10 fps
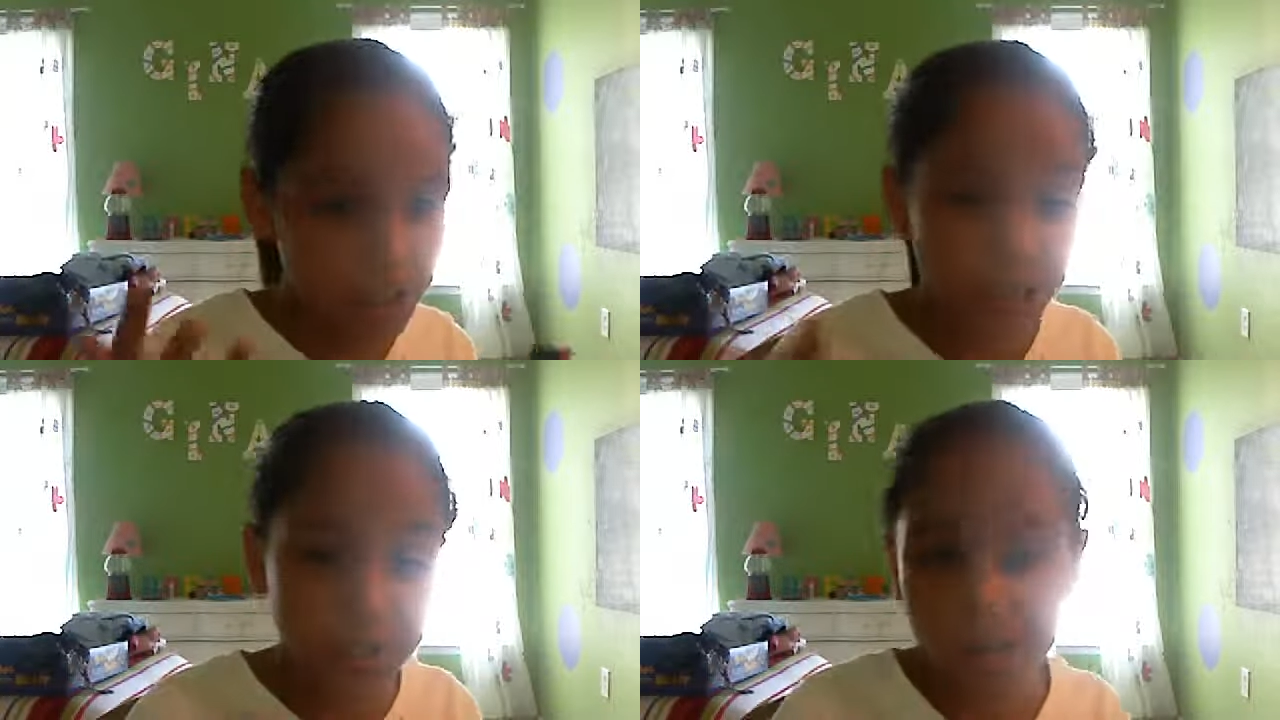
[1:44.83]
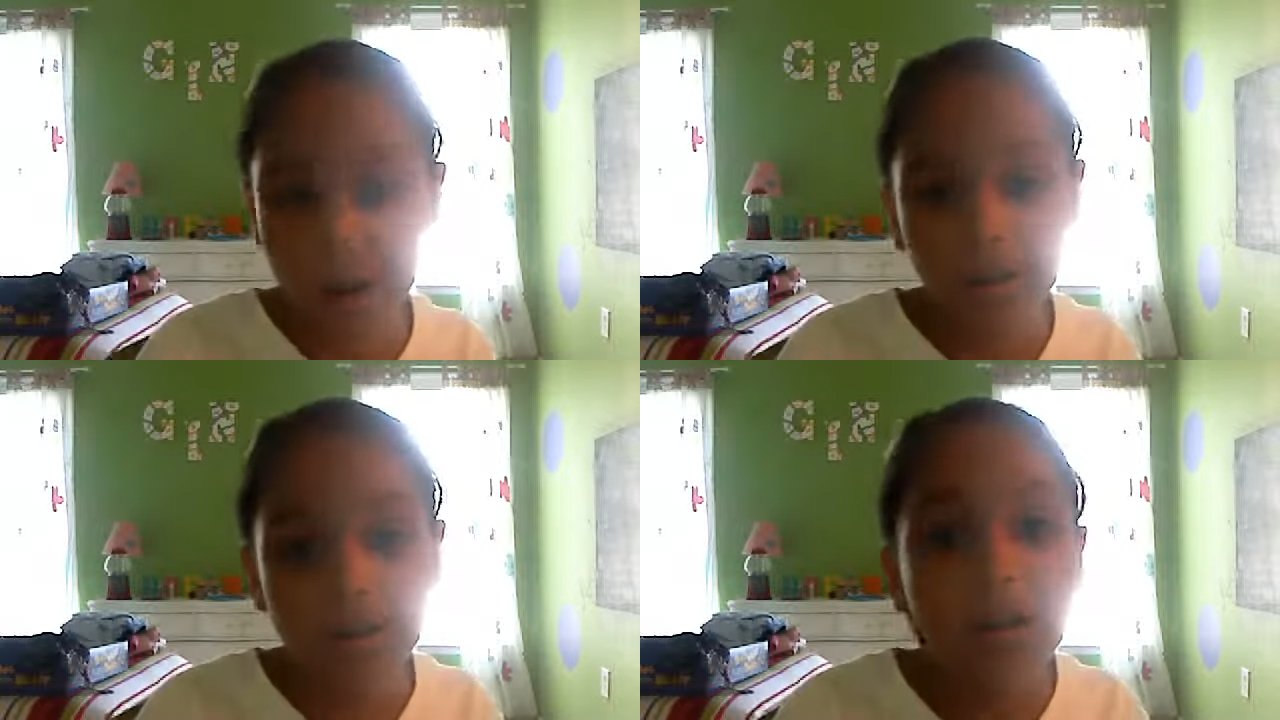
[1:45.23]
shoots them
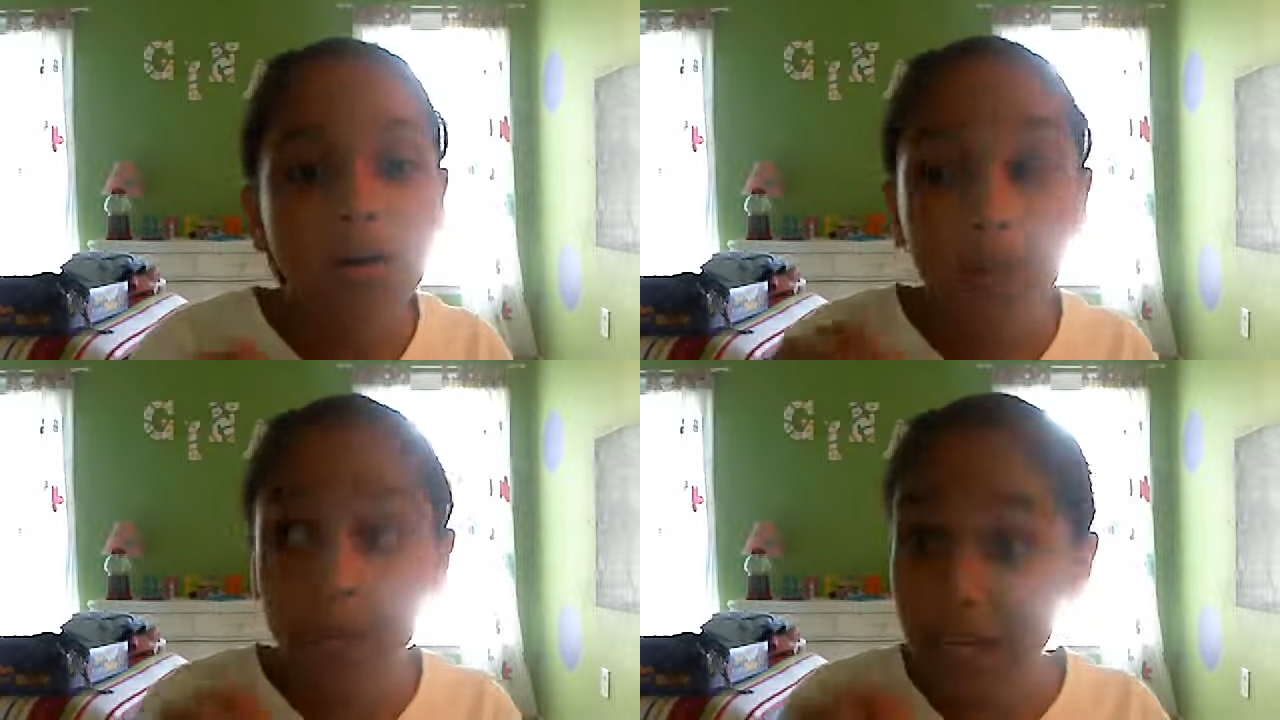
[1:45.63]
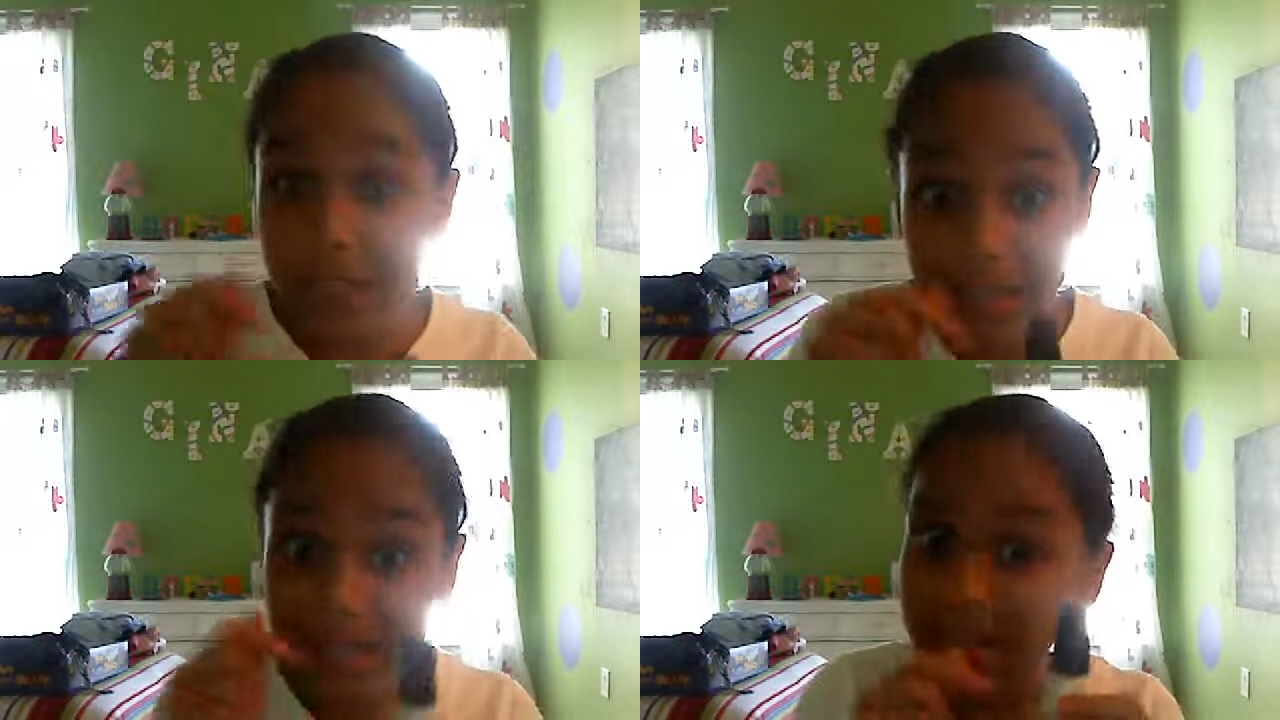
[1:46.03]
out? Well, that,
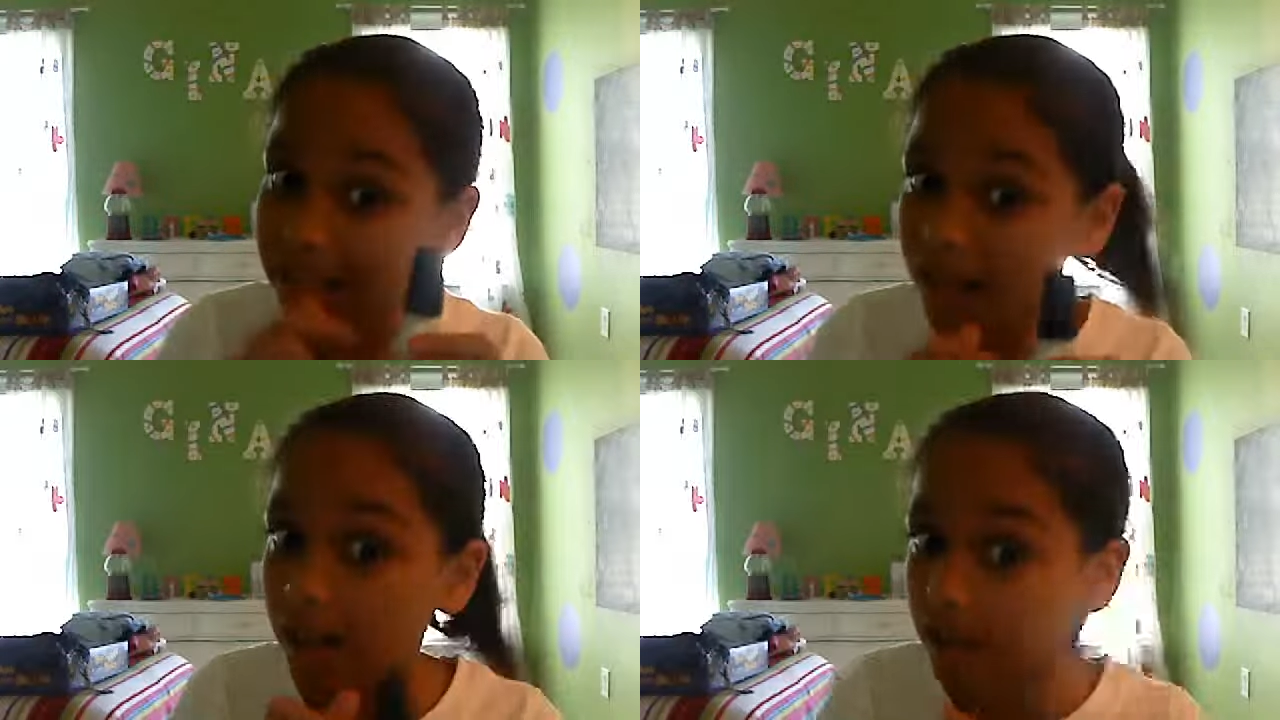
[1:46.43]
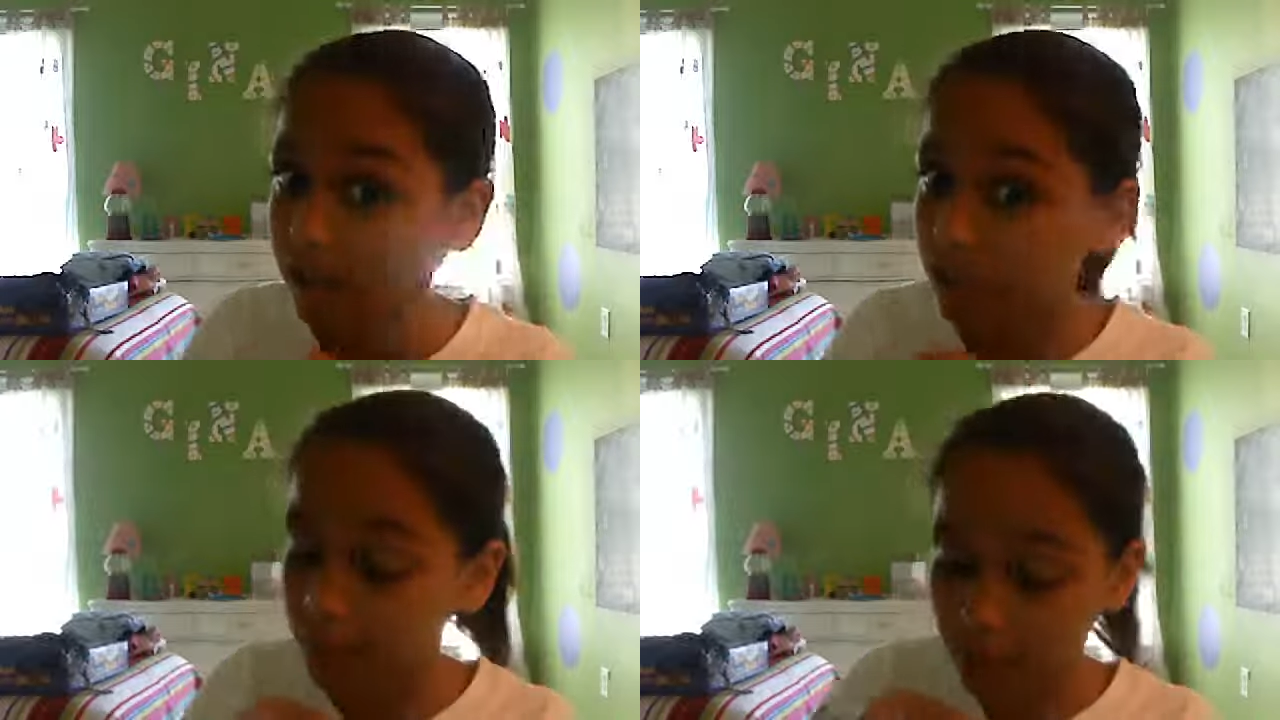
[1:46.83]
this is the color
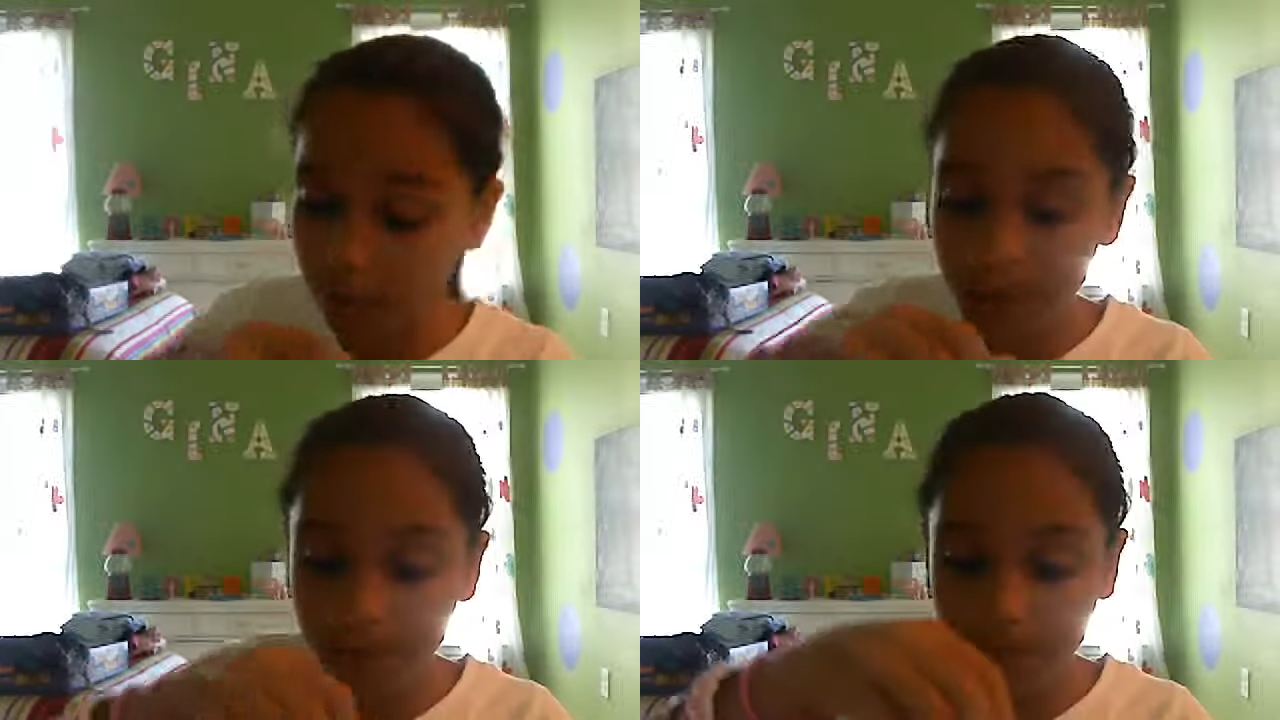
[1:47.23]
of the pearls.